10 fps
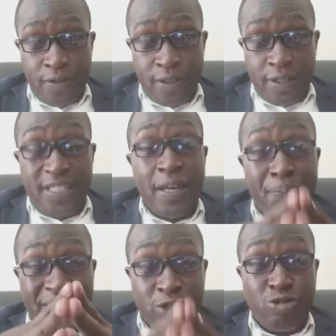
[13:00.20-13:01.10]
in the
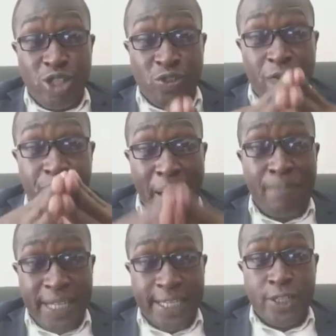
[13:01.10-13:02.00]
best interest of
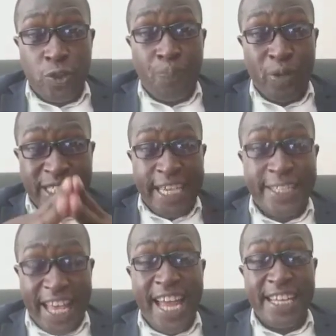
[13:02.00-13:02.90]
public to
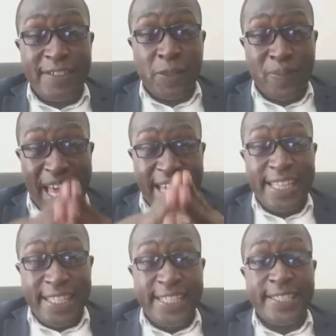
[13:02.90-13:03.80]
protect and
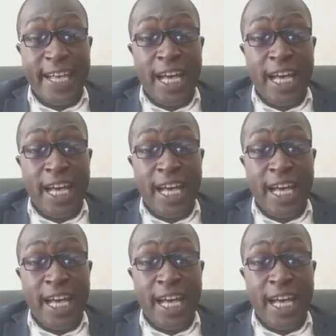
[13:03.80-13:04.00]
spearhead these